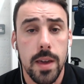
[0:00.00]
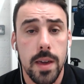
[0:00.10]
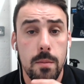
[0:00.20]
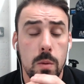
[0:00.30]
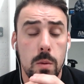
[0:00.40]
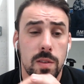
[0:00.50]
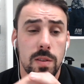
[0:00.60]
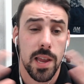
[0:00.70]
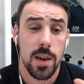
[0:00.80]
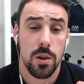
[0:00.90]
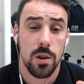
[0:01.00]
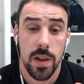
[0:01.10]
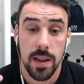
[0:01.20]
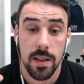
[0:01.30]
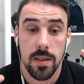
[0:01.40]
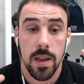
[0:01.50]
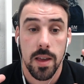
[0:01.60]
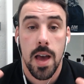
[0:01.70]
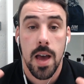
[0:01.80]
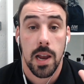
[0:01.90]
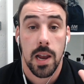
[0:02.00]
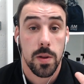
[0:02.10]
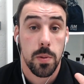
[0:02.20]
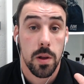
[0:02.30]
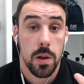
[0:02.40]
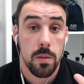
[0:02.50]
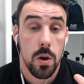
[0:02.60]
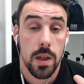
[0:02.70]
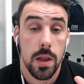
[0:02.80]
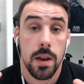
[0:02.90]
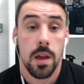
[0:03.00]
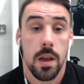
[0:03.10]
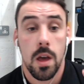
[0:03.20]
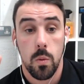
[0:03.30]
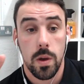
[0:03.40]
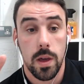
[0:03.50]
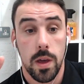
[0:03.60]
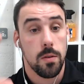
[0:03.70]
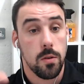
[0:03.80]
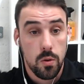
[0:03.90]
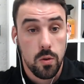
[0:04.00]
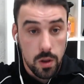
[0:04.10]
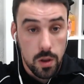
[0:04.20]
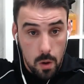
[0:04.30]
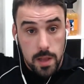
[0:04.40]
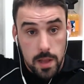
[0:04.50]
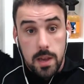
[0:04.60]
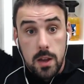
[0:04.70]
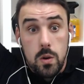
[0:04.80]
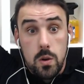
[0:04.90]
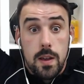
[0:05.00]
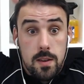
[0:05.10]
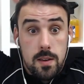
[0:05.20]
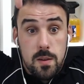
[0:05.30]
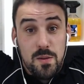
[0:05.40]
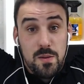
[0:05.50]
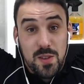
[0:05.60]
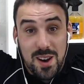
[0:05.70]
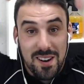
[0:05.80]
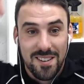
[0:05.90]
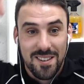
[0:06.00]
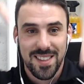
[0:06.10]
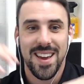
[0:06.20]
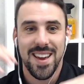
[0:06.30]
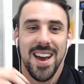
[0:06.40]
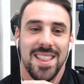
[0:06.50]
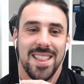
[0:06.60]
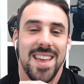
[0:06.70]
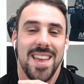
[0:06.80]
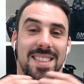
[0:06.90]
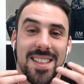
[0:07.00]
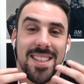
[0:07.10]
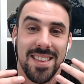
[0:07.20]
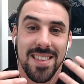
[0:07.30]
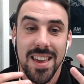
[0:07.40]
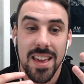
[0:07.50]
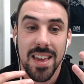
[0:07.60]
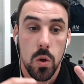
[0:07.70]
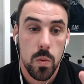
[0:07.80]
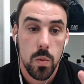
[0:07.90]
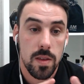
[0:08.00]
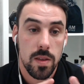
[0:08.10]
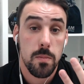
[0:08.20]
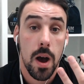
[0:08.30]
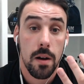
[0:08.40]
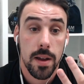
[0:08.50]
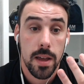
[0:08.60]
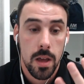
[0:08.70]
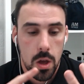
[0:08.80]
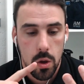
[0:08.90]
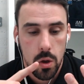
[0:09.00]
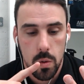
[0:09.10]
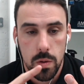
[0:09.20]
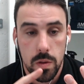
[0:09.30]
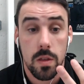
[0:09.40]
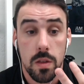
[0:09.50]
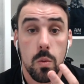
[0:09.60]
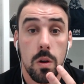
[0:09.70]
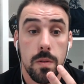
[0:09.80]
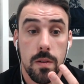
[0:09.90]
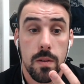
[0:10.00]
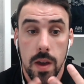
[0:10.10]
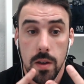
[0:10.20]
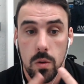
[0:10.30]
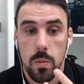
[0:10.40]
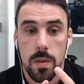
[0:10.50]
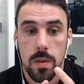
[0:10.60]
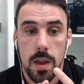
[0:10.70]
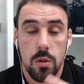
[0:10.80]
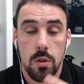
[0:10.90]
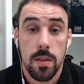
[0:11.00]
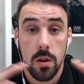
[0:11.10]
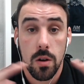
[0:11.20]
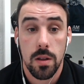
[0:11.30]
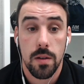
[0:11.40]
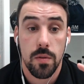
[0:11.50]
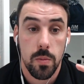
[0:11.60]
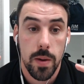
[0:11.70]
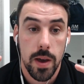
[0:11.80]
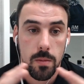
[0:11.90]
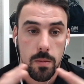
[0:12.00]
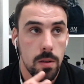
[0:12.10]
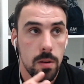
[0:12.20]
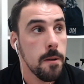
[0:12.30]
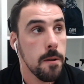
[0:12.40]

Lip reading: Came around with a selection of lights, allowed me to plug them all in. We stood comically, you know, like this above the cars and tested to see, could we see marring, could we see swirl defects, could we see, and tested all the different spectrums.